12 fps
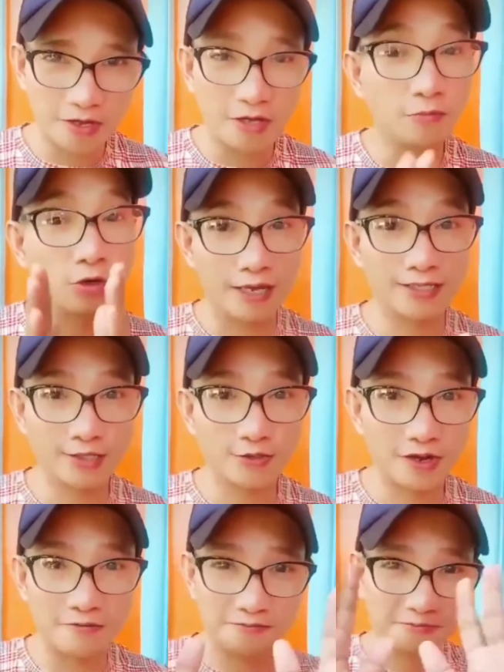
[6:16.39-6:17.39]
And more blessings.
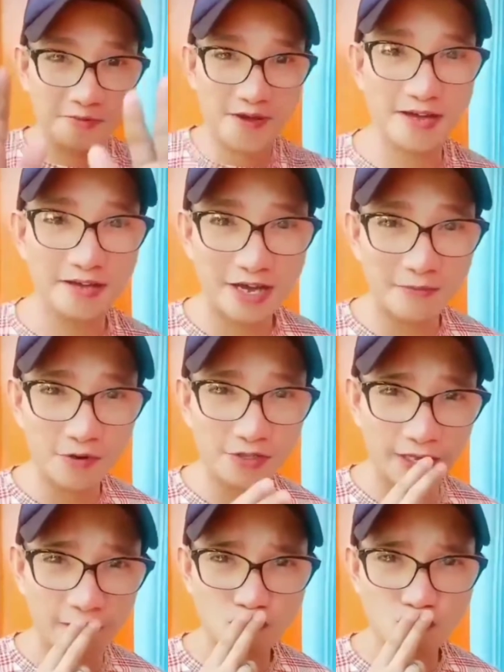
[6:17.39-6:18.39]
Bye-bye. Happy
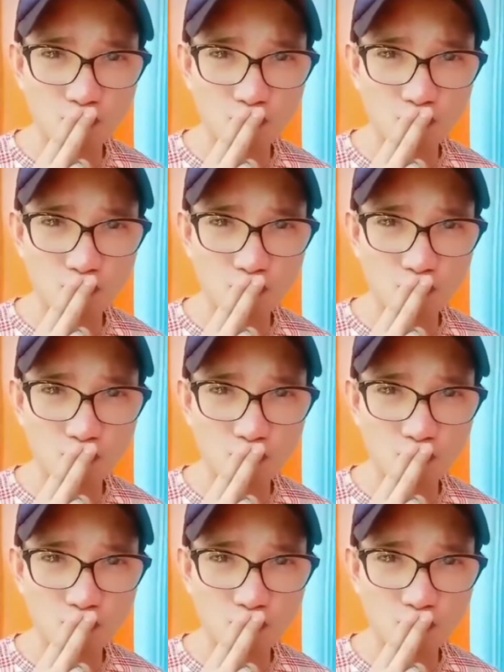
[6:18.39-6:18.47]
birthday.